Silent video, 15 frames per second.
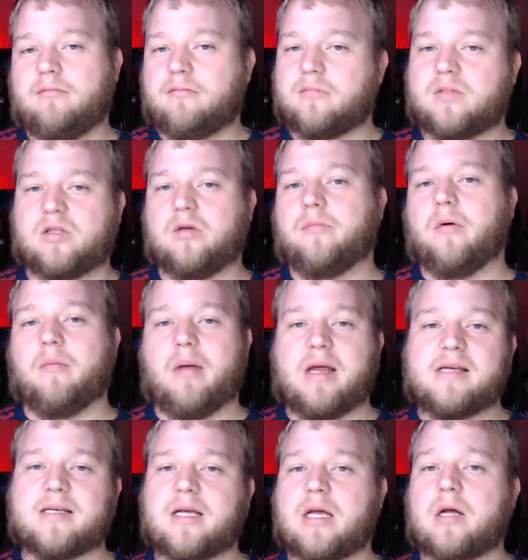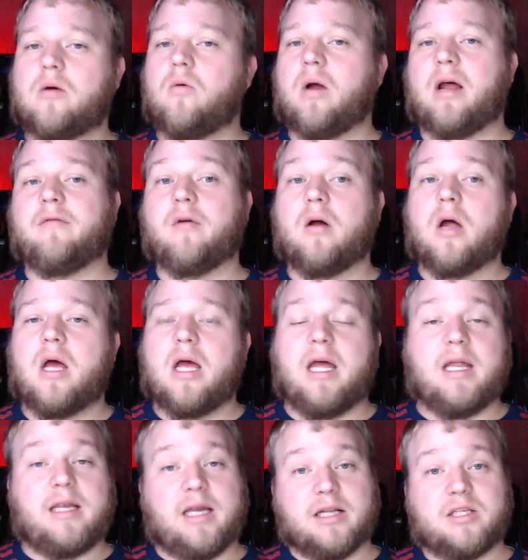super amazing, whatever.
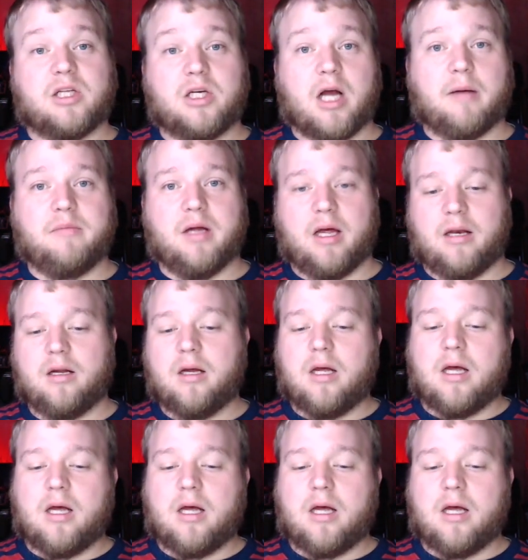It gets the job done.